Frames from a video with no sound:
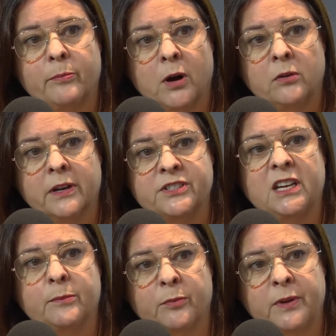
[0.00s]
about a
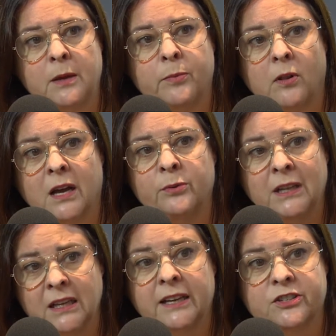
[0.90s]
team of people. I'd
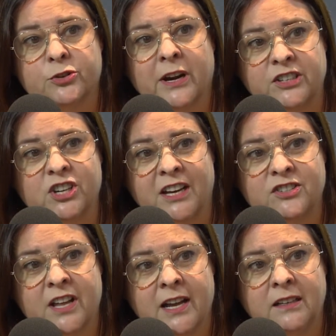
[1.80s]
really like to try and
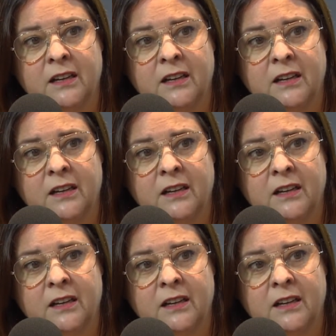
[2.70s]
change that.